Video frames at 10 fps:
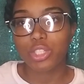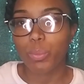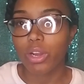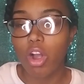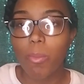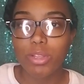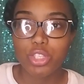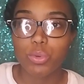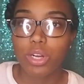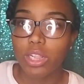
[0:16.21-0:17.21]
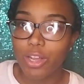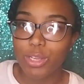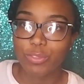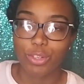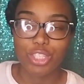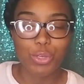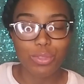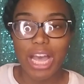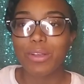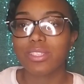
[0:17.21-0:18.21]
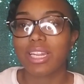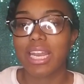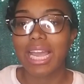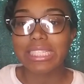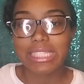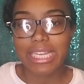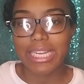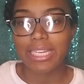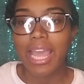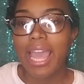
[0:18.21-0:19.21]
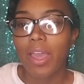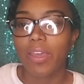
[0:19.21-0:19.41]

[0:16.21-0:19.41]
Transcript: We are almost to a close for 2019,